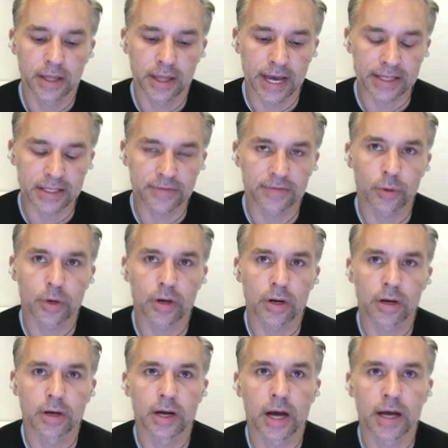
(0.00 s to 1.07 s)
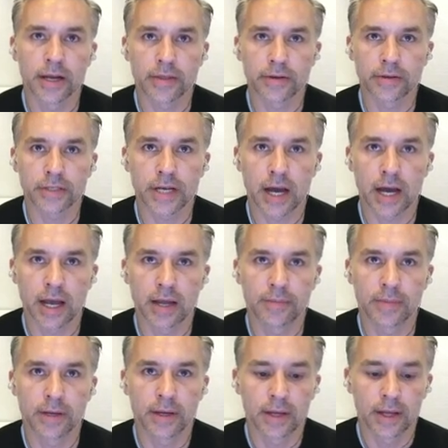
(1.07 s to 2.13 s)
that's for another
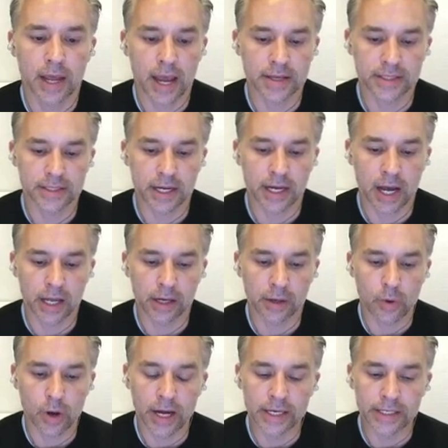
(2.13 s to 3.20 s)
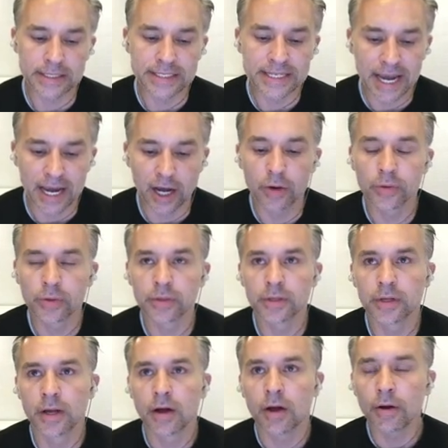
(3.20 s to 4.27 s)
time as I kind of wind down.
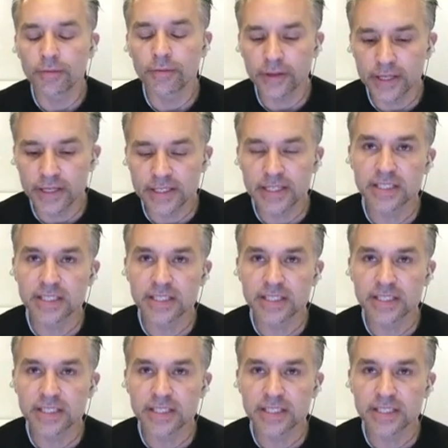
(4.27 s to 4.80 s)
Hopefully, this